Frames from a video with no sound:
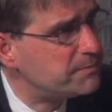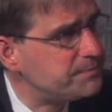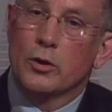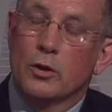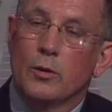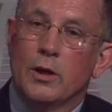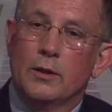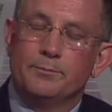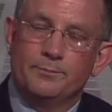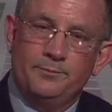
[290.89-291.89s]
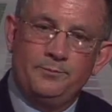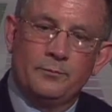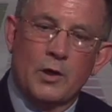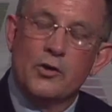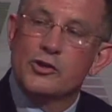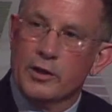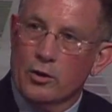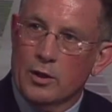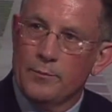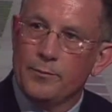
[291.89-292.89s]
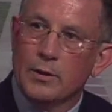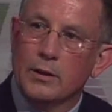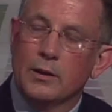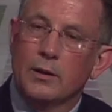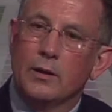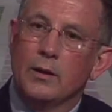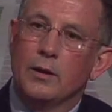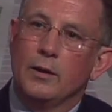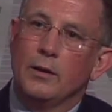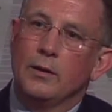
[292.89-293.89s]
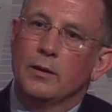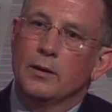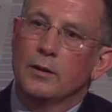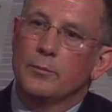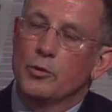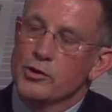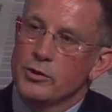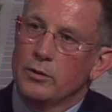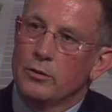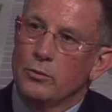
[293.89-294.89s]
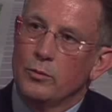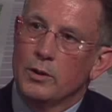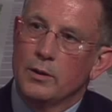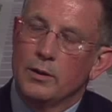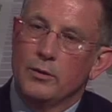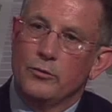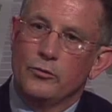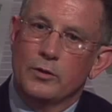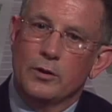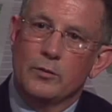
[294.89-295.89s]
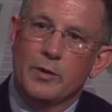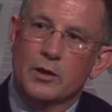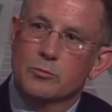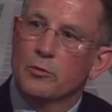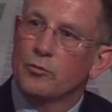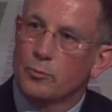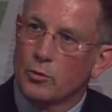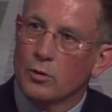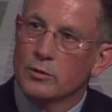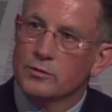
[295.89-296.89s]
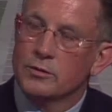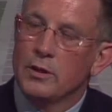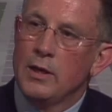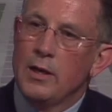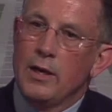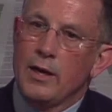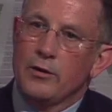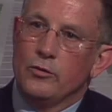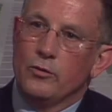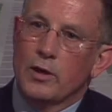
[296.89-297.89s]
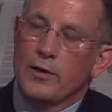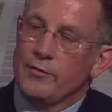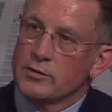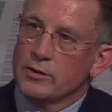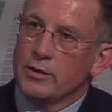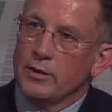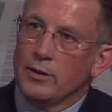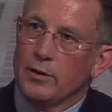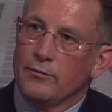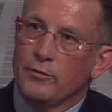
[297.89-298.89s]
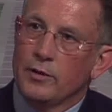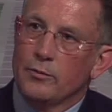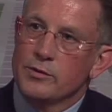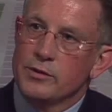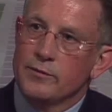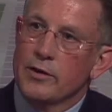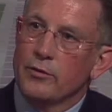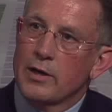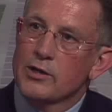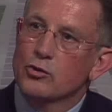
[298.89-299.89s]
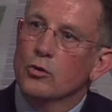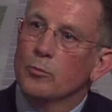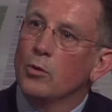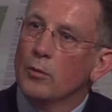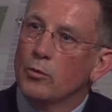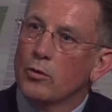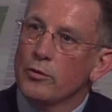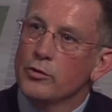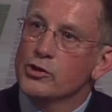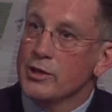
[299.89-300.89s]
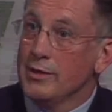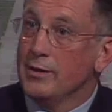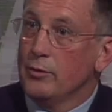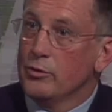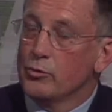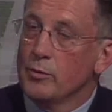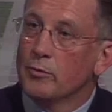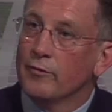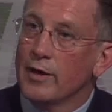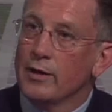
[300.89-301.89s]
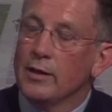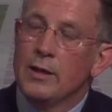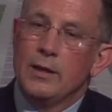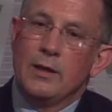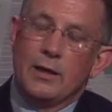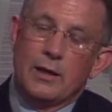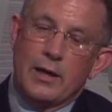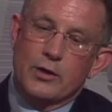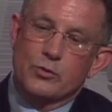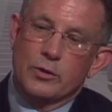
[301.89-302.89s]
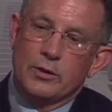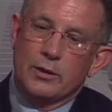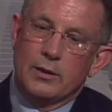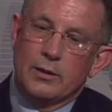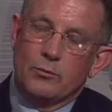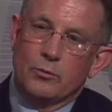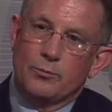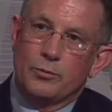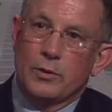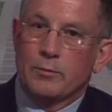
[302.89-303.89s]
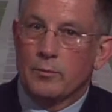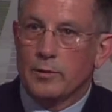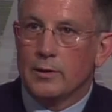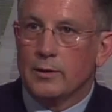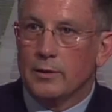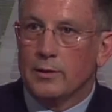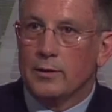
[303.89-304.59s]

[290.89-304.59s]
Sure. Well, under state law, a prisoner who is to be eligible for parole had to obviously have received either a high school diploma or their GED, which we provide. Actually, we're probably the,